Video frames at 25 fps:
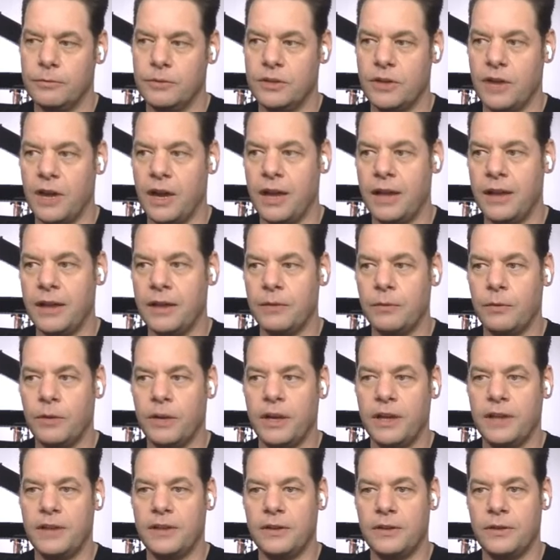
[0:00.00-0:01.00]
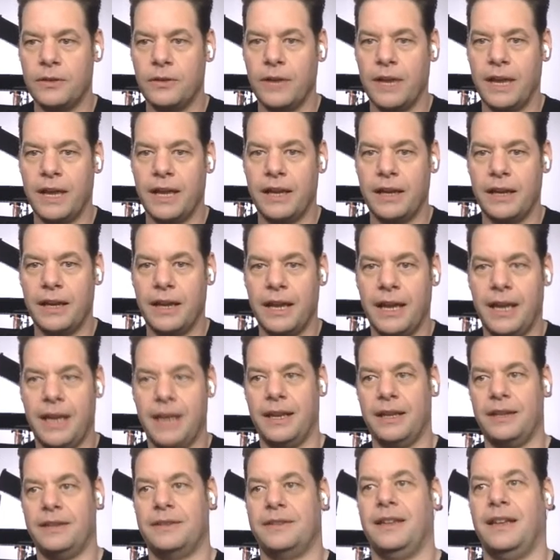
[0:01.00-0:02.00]
dial in what I do, and
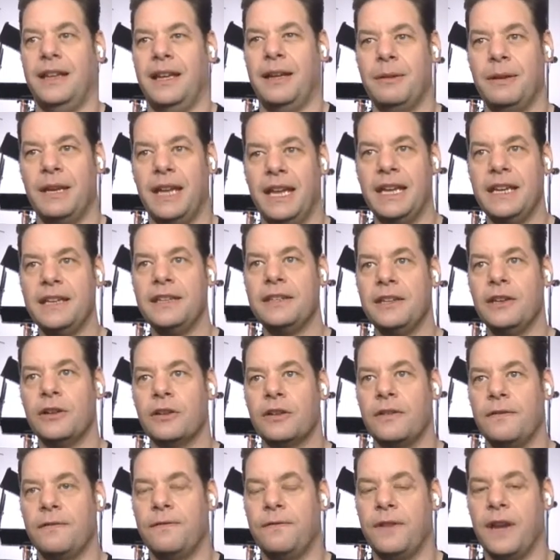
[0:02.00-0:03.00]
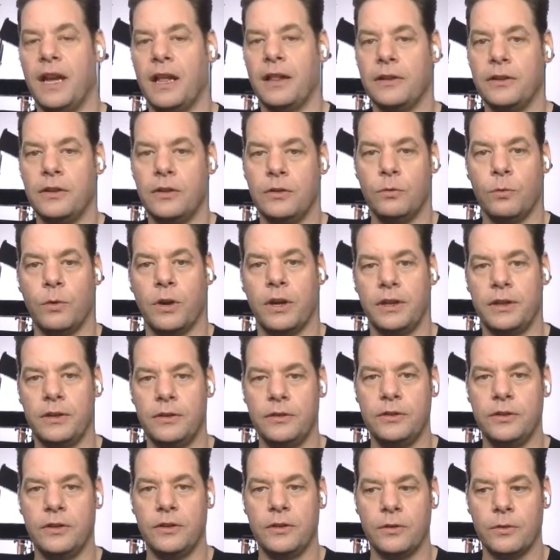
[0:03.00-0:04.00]
it's easier to value what
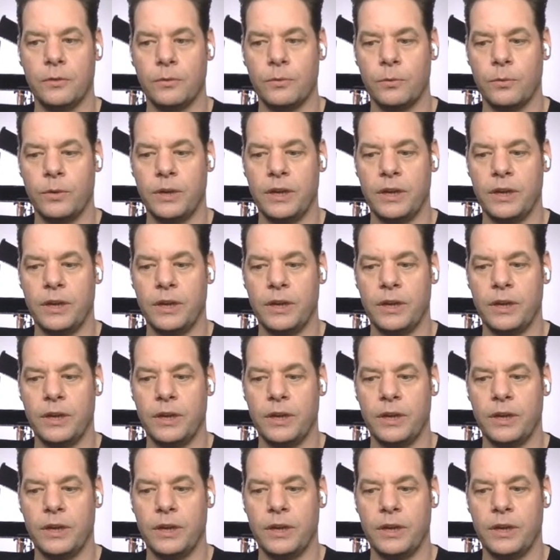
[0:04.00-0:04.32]
you do.